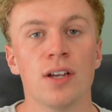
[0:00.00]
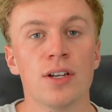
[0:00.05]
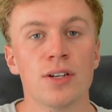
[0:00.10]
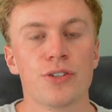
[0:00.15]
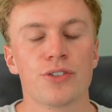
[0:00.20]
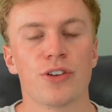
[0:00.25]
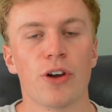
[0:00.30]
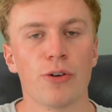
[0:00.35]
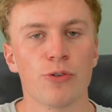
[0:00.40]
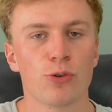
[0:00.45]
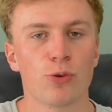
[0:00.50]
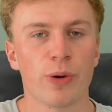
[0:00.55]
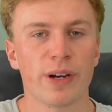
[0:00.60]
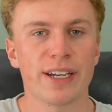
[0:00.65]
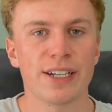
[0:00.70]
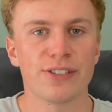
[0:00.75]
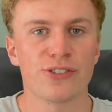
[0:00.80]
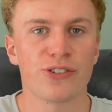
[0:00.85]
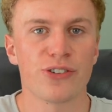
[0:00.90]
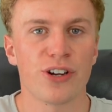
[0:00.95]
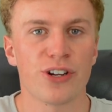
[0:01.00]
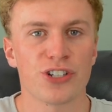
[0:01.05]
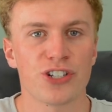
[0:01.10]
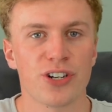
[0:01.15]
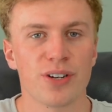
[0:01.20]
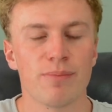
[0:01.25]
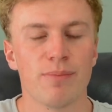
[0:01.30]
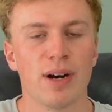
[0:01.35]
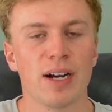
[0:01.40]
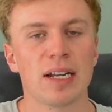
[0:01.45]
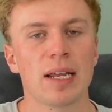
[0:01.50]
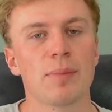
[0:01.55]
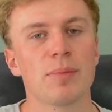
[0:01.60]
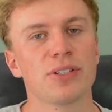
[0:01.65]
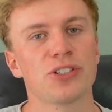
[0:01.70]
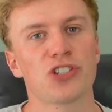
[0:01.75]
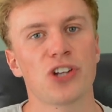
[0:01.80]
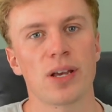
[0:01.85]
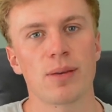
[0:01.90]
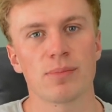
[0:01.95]
So, quick introduction. My name
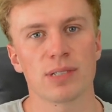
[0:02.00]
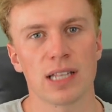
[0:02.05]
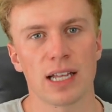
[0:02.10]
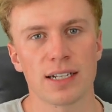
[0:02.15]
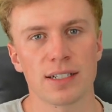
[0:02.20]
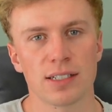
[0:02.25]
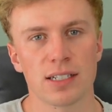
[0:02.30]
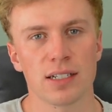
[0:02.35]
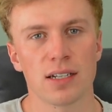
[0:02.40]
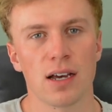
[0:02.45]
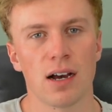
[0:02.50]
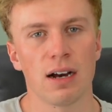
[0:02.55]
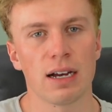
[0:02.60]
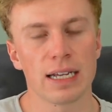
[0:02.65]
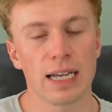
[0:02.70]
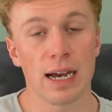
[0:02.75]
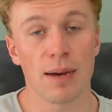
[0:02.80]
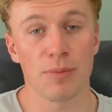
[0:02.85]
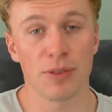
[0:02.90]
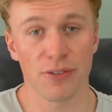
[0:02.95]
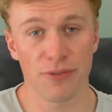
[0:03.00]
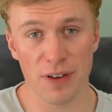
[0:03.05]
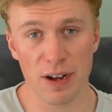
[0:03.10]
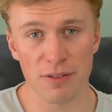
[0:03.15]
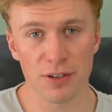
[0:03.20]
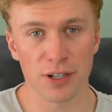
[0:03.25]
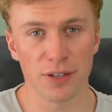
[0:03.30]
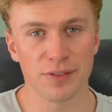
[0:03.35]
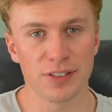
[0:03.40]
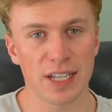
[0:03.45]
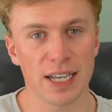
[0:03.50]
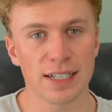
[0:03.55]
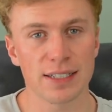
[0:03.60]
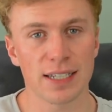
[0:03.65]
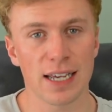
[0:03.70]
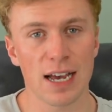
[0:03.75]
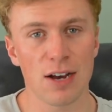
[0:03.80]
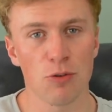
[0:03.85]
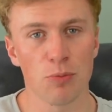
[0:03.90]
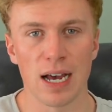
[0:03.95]
is James Langton. I am the founder of
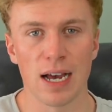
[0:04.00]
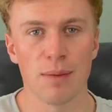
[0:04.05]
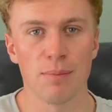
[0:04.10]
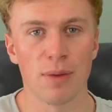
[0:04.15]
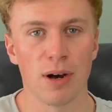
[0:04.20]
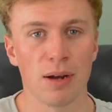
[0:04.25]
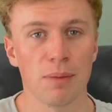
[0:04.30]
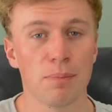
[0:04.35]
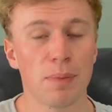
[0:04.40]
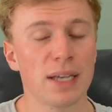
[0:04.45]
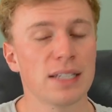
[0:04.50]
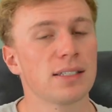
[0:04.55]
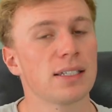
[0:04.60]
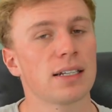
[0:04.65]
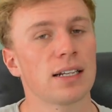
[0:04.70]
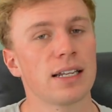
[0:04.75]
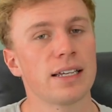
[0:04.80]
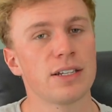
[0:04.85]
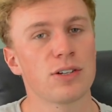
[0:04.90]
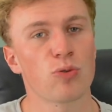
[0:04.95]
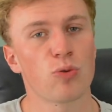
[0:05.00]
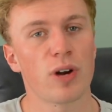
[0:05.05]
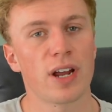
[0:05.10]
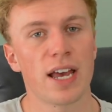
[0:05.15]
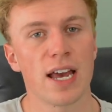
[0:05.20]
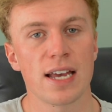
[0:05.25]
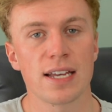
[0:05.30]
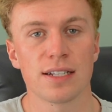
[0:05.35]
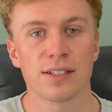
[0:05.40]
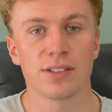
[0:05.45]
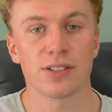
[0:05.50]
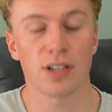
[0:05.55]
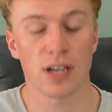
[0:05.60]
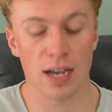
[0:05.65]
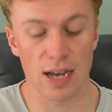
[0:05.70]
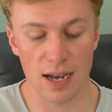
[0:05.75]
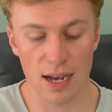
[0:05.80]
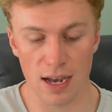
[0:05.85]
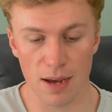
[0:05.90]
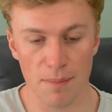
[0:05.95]
Data Help. I basically create
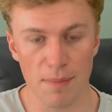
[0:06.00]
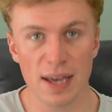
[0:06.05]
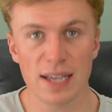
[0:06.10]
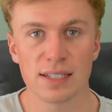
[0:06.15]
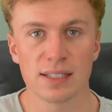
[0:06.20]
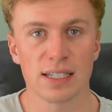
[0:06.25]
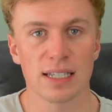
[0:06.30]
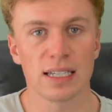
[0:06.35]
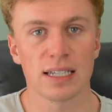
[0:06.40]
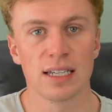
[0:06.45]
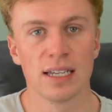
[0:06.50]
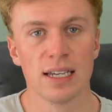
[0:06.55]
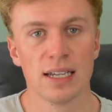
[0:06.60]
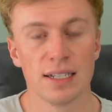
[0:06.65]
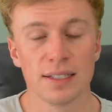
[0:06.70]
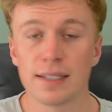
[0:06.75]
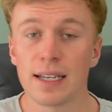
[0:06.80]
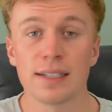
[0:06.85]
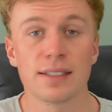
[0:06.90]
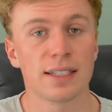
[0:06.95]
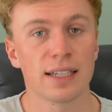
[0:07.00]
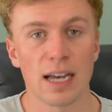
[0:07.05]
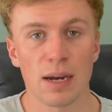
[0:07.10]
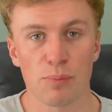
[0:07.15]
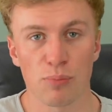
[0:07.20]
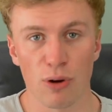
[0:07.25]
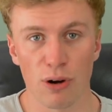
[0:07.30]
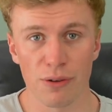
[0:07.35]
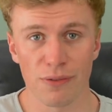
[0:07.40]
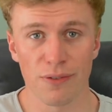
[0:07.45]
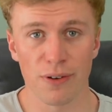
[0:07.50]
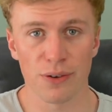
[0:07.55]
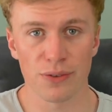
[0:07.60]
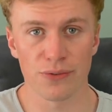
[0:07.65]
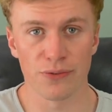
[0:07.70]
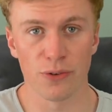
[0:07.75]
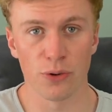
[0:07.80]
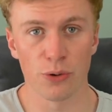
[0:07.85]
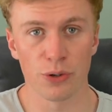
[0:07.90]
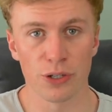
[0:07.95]
amazing dating app
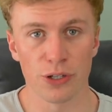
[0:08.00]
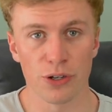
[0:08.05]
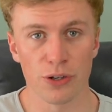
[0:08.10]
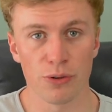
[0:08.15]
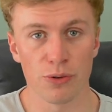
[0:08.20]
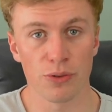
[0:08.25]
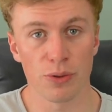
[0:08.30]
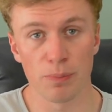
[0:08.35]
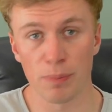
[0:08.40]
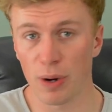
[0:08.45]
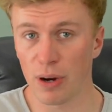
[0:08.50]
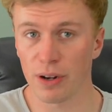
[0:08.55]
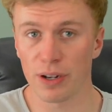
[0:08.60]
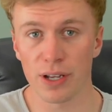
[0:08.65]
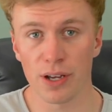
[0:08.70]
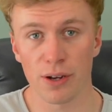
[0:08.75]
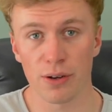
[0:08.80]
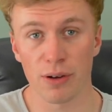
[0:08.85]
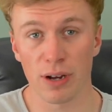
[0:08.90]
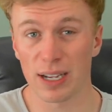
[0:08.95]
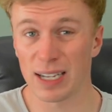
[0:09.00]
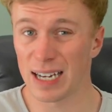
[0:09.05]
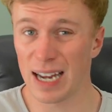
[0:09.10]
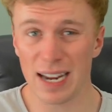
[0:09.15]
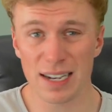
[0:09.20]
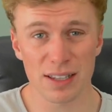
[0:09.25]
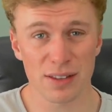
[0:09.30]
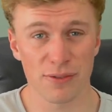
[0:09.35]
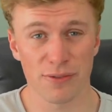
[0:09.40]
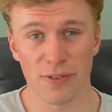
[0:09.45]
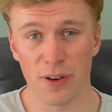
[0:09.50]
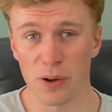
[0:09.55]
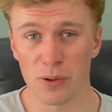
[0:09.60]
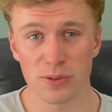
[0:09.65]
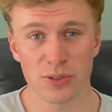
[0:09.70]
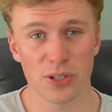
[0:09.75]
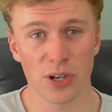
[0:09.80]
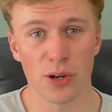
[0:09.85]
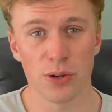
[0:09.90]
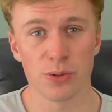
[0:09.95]
profiles for you, the bio, I can edit the
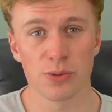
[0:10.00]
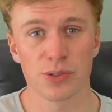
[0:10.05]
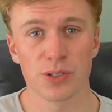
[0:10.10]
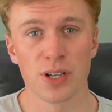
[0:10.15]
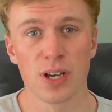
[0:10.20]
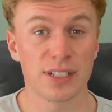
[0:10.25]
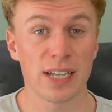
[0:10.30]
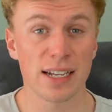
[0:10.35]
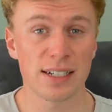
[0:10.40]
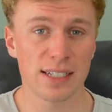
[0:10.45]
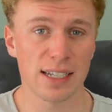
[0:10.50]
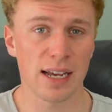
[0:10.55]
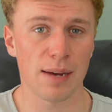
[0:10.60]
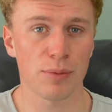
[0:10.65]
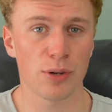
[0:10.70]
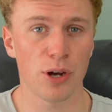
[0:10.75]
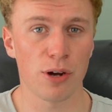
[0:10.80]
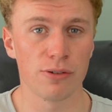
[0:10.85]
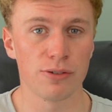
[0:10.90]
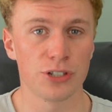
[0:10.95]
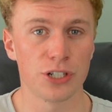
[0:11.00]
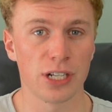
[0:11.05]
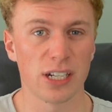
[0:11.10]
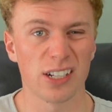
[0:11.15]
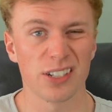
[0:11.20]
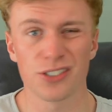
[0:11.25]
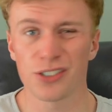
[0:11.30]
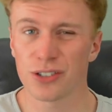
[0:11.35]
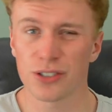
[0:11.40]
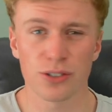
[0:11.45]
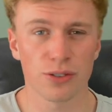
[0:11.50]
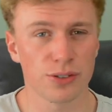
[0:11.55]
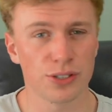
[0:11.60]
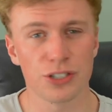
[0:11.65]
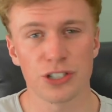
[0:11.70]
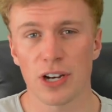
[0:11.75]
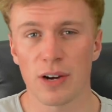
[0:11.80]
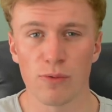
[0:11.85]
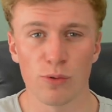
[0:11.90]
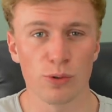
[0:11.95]
photos, dating app coaching, and just sort
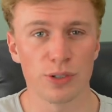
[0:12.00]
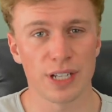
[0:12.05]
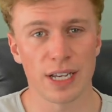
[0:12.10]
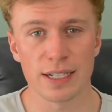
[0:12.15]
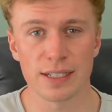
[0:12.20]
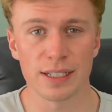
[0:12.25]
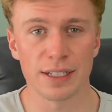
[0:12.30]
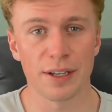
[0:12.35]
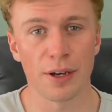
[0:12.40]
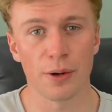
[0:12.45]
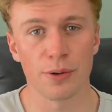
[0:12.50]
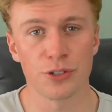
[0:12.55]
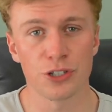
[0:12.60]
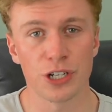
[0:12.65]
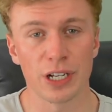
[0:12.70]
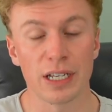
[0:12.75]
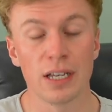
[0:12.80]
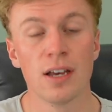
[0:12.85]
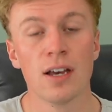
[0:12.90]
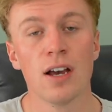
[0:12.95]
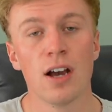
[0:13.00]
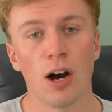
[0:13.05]
of general dating coaching.